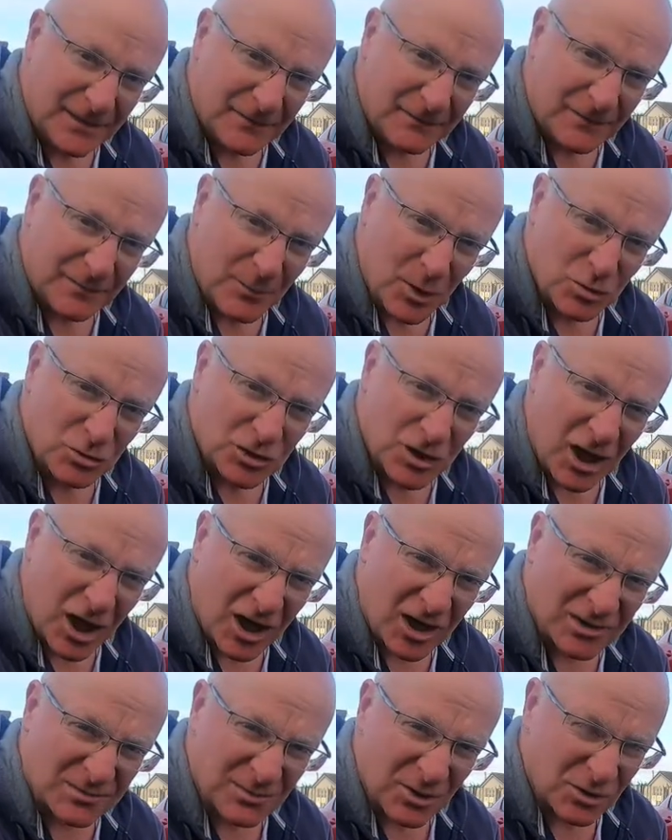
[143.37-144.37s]
For most
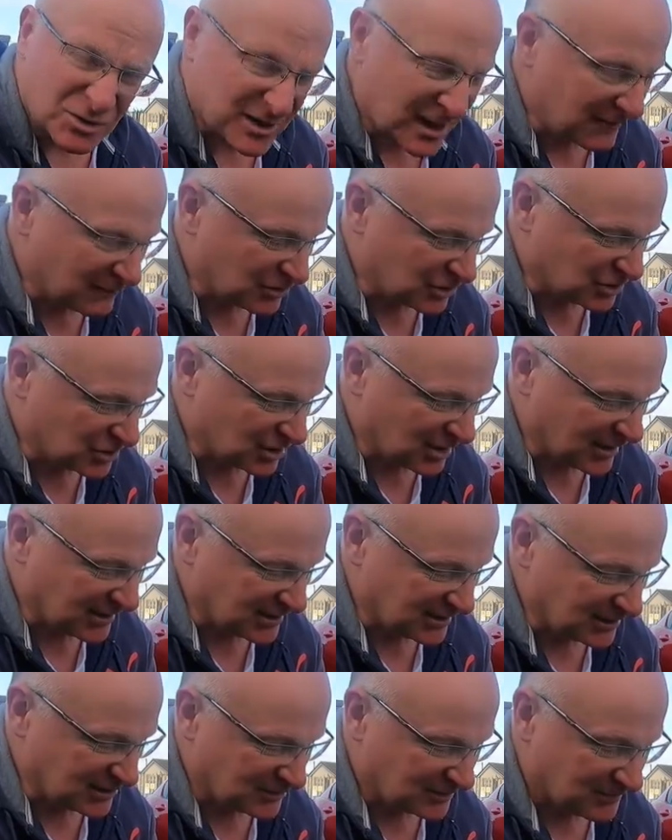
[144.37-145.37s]
cars, most average
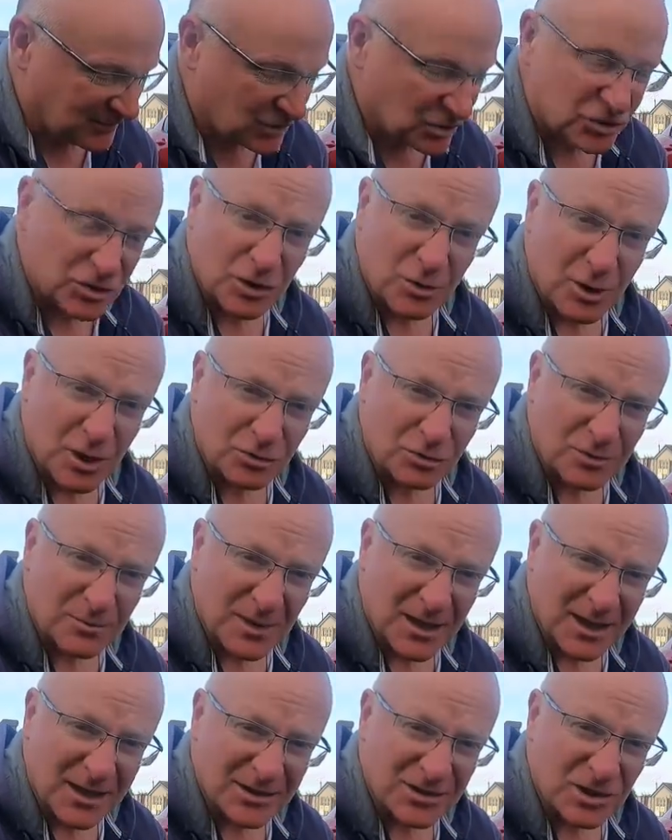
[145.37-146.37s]
sizes,
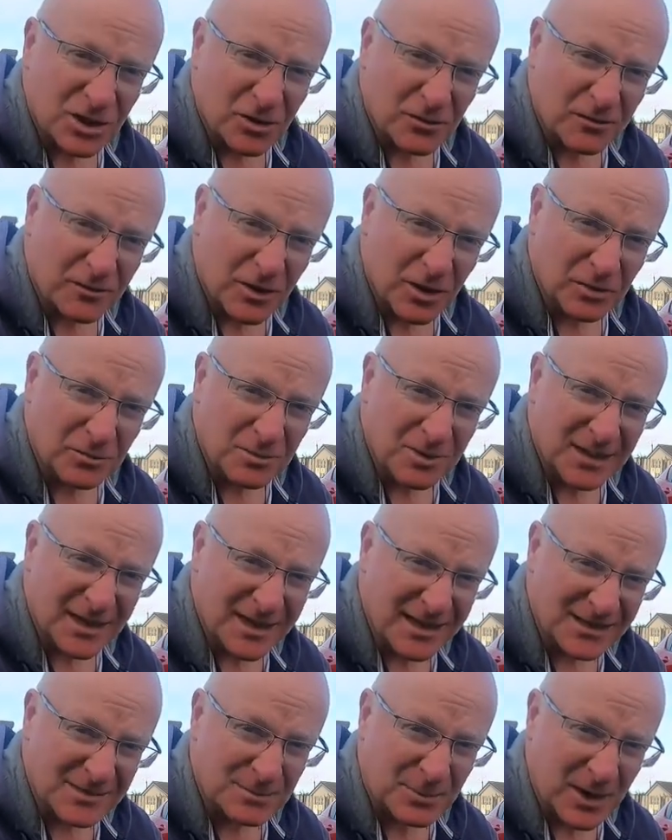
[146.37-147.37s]
200ml of snow foam
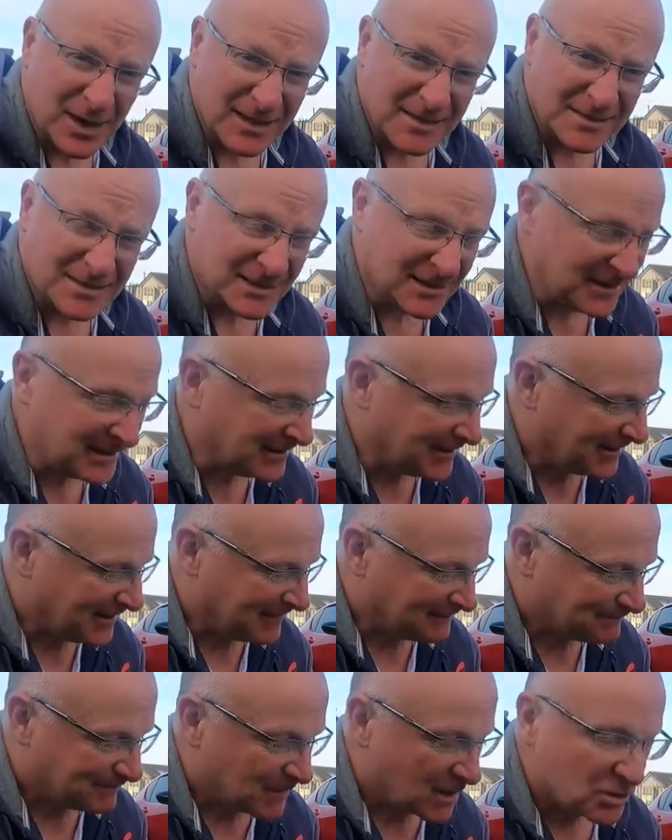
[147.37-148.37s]
is plenty.
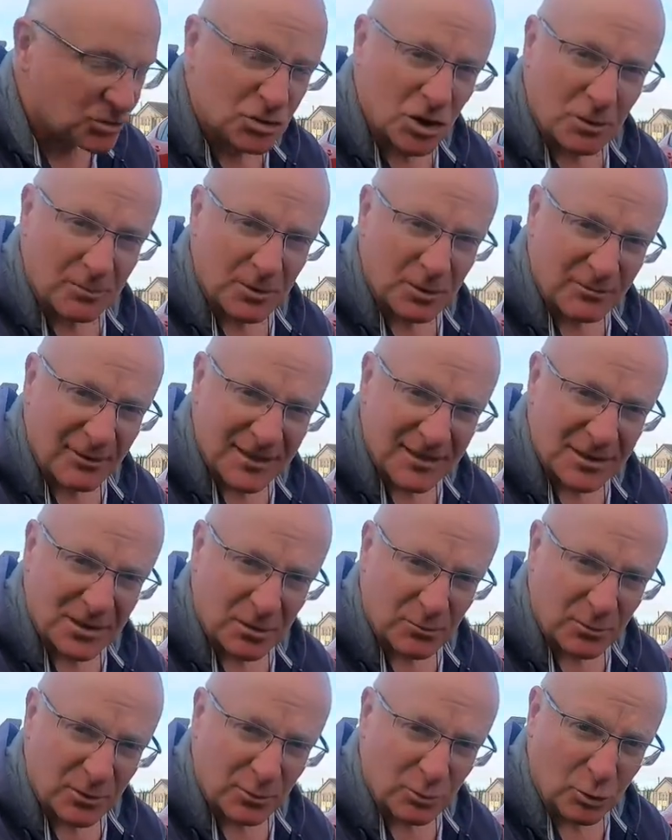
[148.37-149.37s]
Top the rest
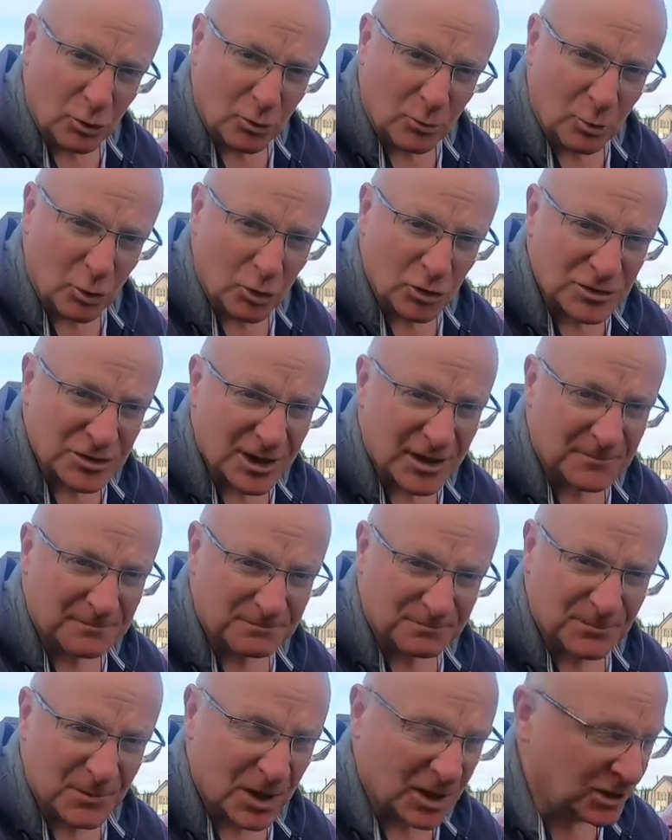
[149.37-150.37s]
up with warm water
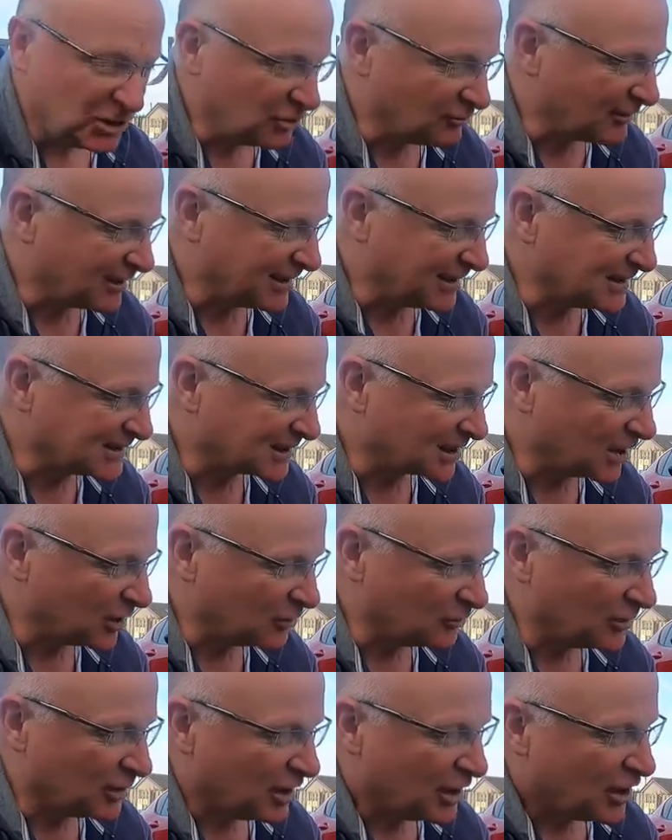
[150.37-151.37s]
and you're ready to
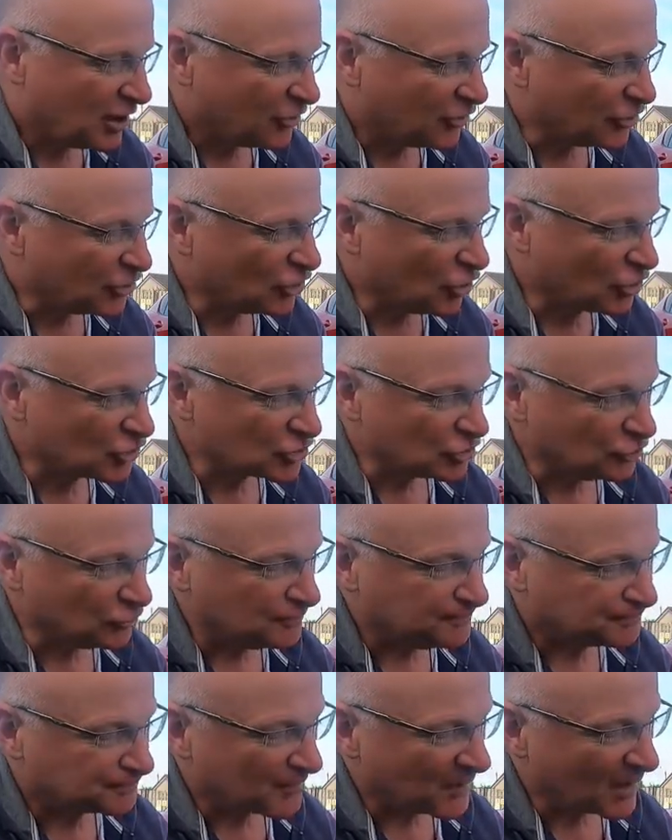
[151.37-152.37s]
go. The
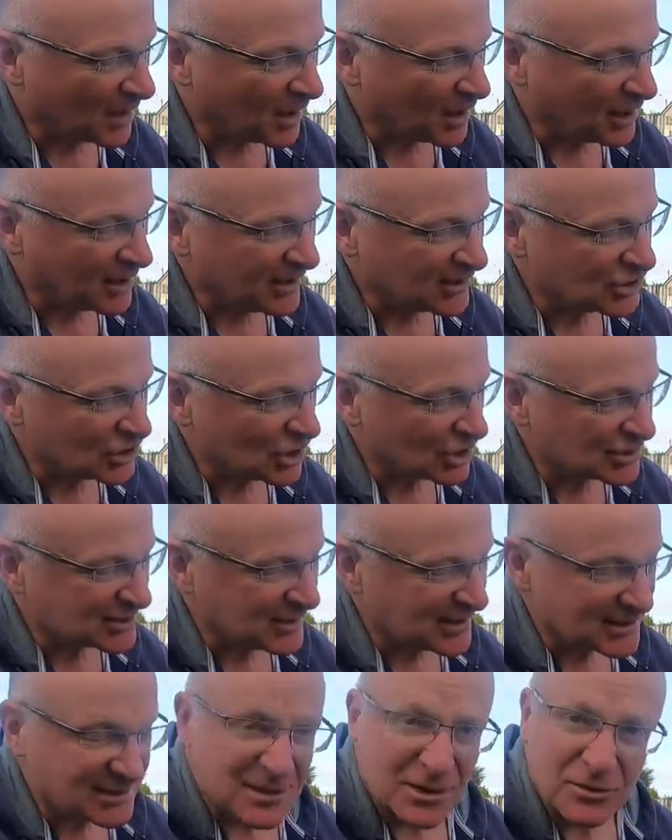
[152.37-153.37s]
nozzle, I adjust
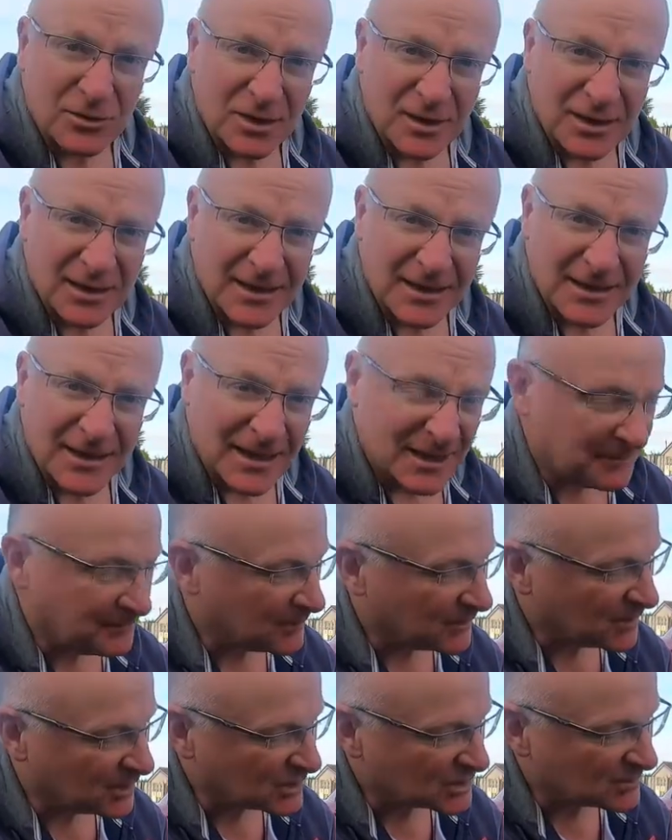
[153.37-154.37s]
it so that the
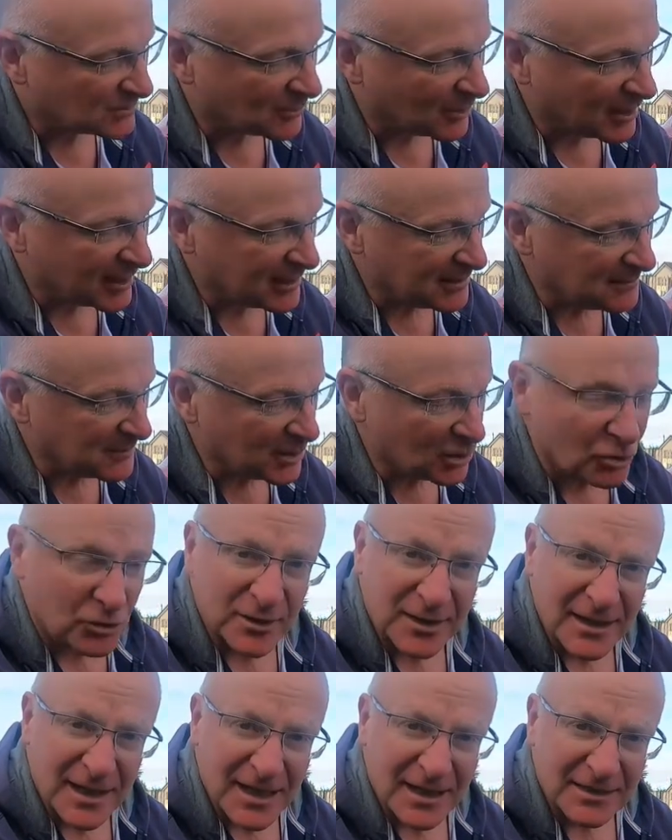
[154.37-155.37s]
spray bit
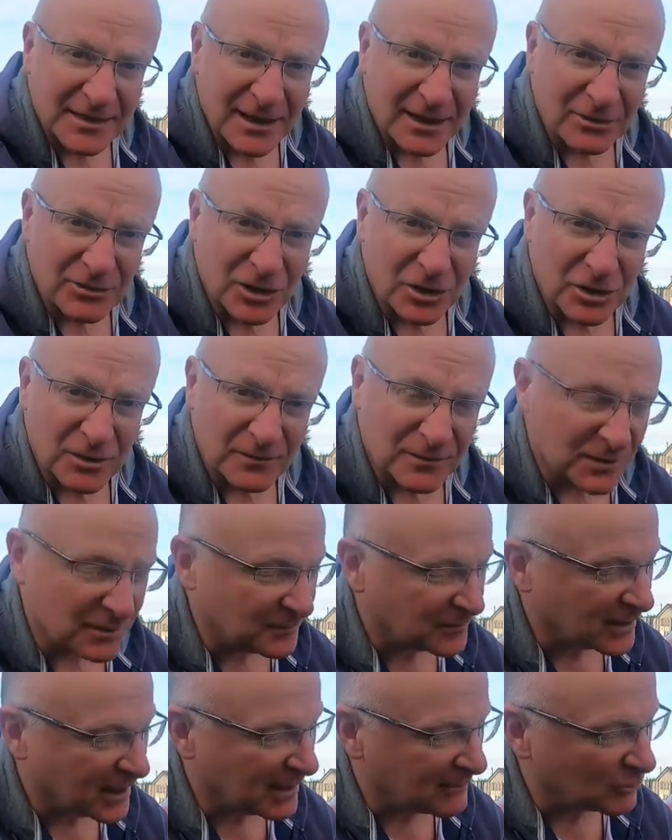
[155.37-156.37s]
on the end there, I don't know if the
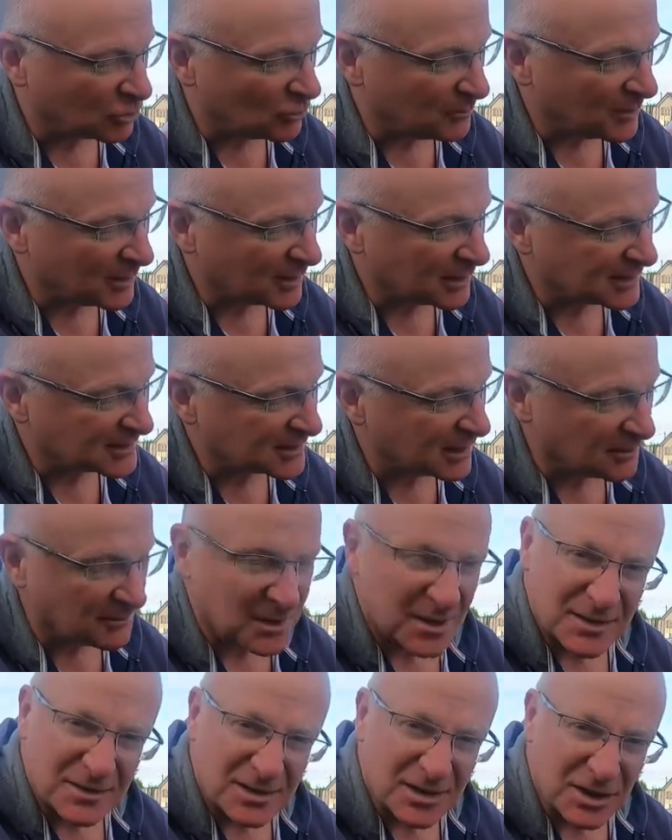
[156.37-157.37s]
camera will pick this up,
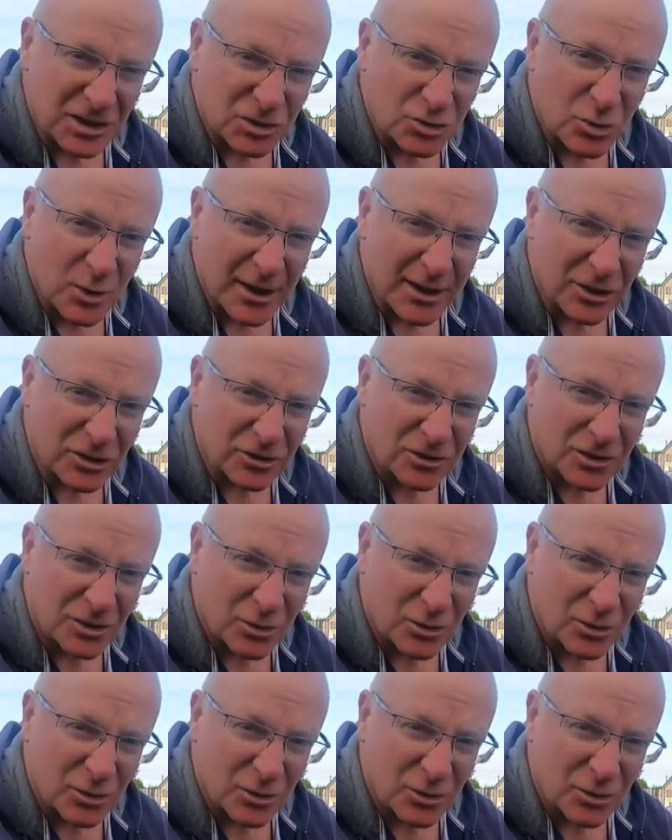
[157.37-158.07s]
so that it's quite